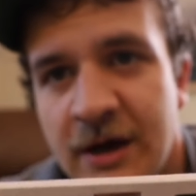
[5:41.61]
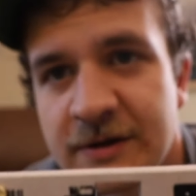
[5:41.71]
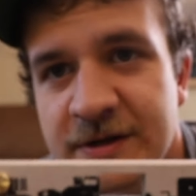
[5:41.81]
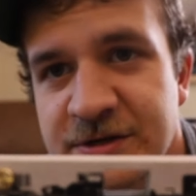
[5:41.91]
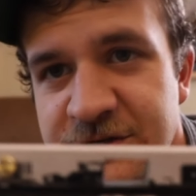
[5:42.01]

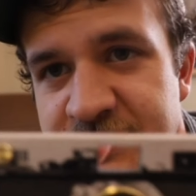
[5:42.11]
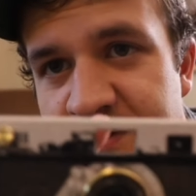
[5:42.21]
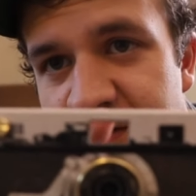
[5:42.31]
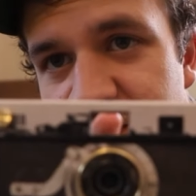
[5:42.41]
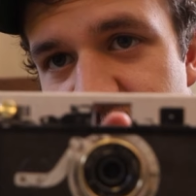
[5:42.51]
And then you just
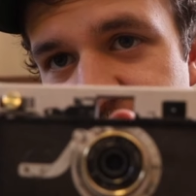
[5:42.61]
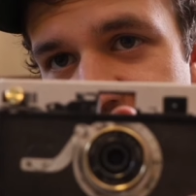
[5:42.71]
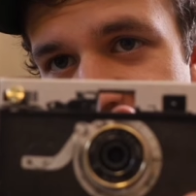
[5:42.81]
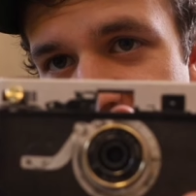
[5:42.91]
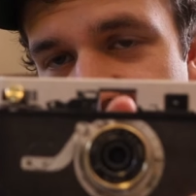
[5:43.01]
look through the
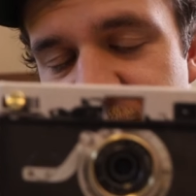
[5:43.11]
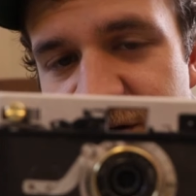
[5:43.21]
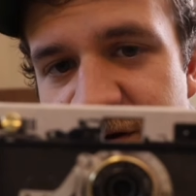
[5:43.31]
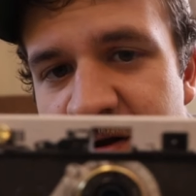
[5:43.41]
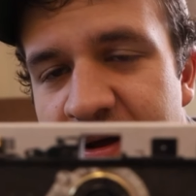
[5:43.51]

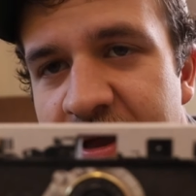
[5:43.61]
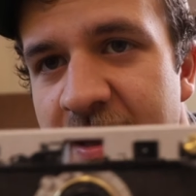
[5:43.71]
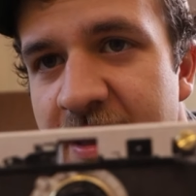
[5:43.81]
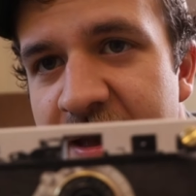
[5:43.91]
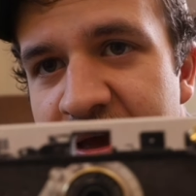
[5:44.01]
viewfinder
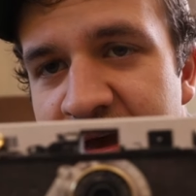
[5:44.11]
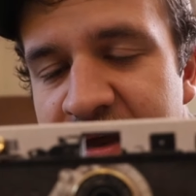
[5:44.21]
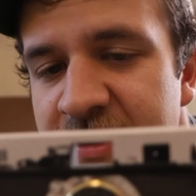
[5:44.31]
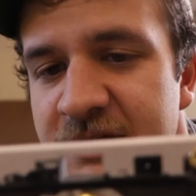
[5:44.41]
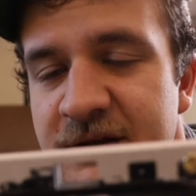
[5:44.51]

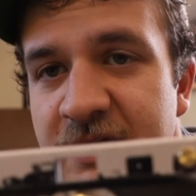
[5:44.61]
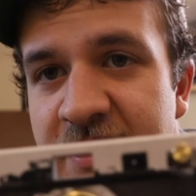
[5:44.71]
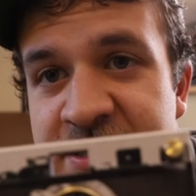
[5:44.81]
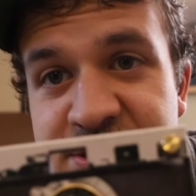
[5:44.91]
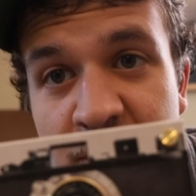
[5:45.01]
and
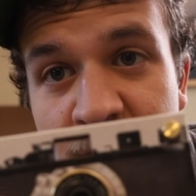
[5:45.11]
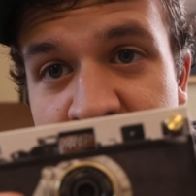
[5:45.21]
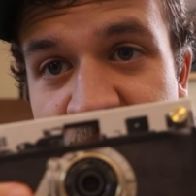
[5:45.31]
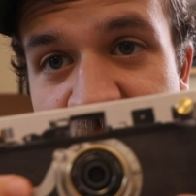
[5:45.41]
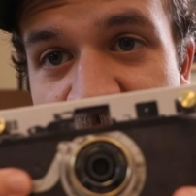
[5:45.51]
it's
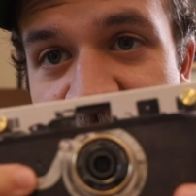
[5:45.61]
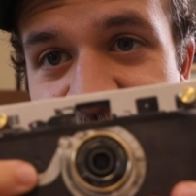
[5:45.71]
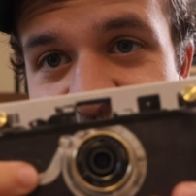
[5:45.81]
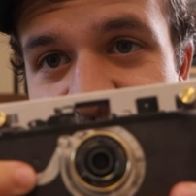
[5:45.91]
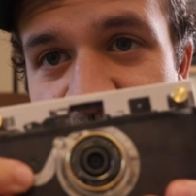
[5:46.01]
already
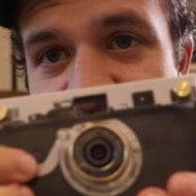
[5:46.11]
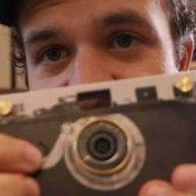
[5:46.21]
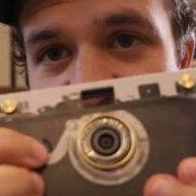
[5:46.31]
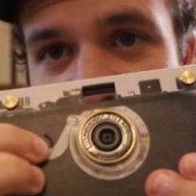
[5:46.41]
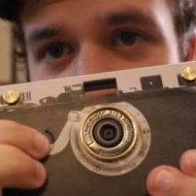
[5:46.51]
live, ready
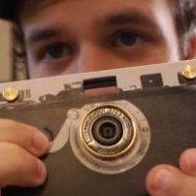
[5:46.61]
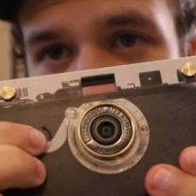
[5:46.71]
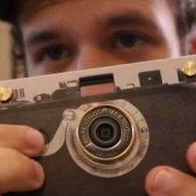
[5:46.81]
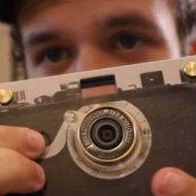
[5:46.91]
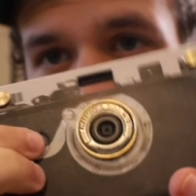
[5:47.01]
to go,
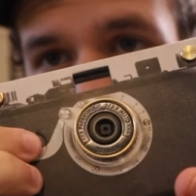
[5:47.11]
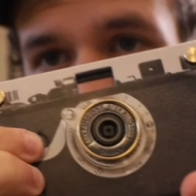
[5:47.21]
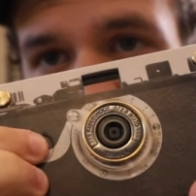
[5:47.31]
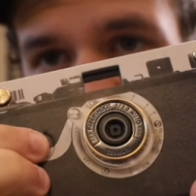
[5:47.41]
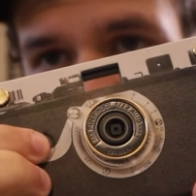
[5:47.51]
so you'll
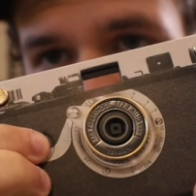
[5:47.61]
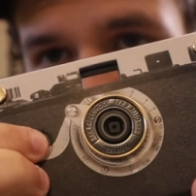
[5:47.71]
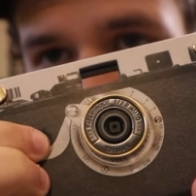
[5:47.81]
click it.